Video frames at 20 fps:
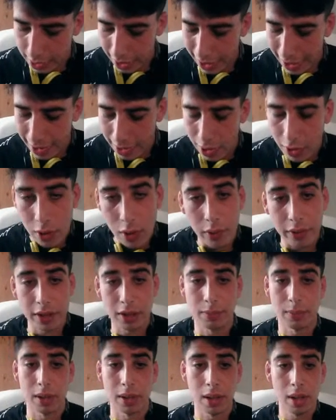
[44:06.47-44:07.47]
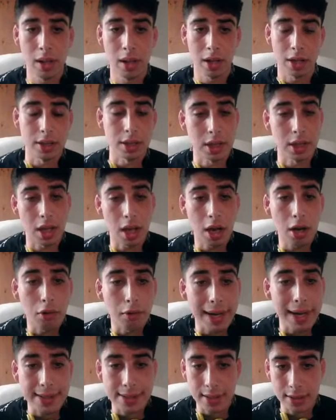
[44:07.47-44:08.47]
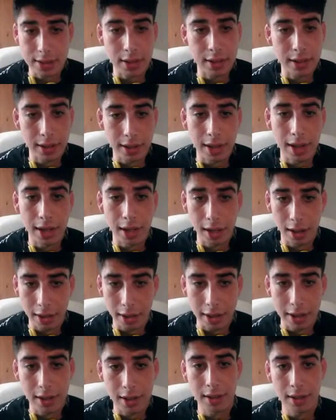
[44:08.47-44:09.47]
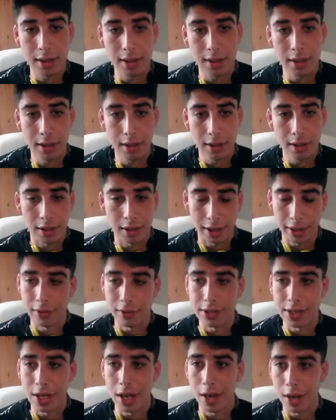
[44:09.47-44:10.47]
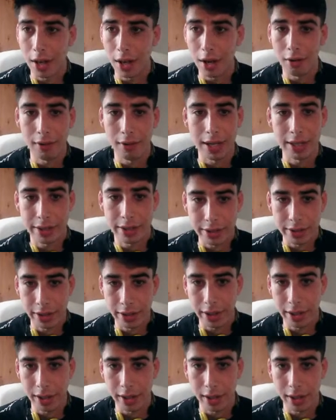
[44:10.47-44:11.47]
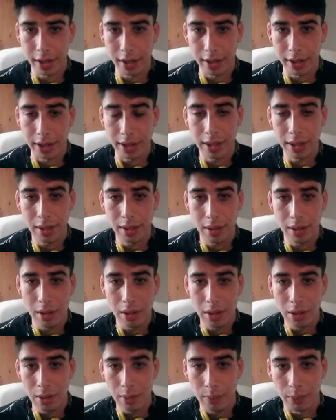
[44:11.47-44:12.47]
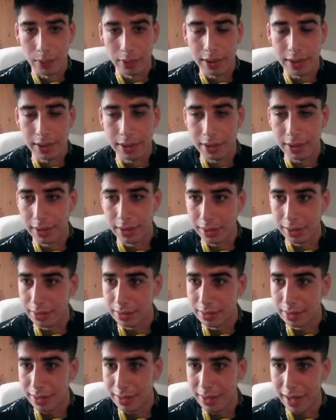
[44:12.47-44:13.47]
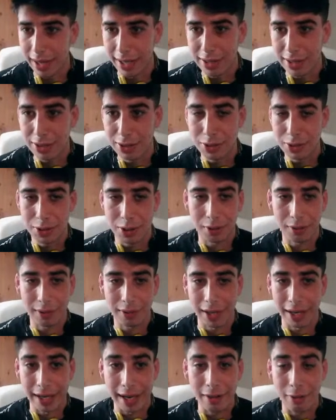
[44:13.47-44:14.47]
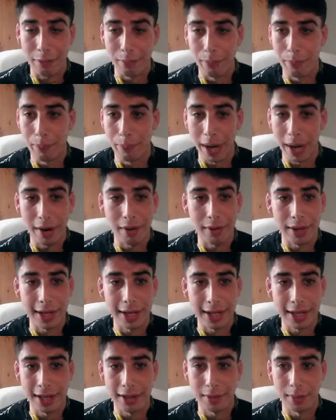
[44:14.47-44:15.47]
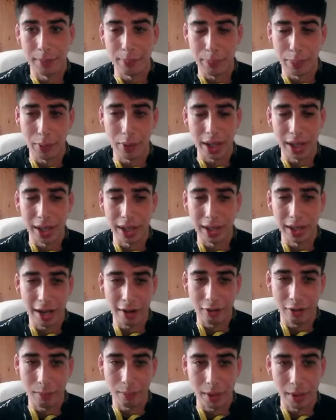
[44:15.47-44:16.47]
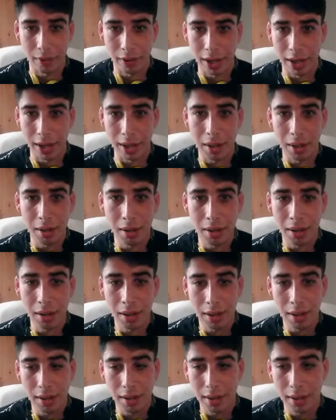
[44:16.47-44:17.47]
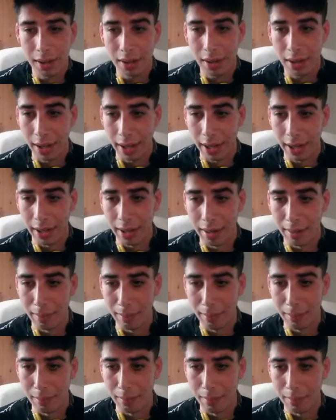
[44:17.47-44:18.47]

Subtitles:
annoys me because there's a lot of wrestlers on there that I like. Like, there is a lot of wrestlers on there that I like, but it gets buried, and then the booking hasn't been great. But